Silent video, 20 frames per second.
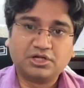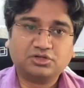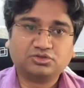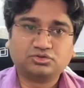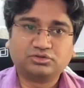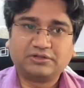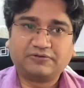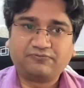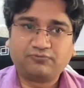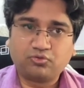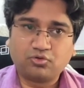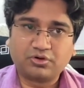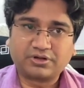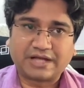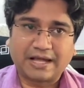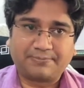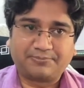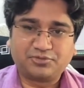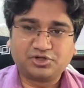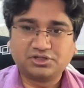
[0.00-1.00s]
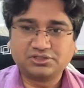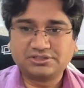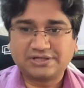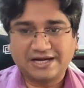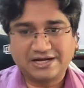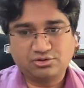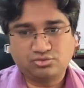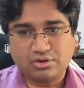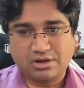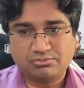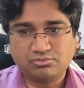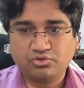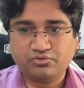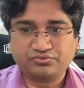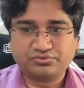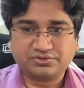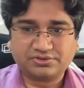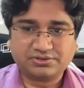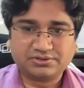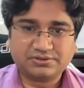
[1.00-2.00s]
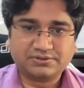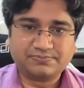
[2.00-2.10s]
So there are 4 captures and 12 moves.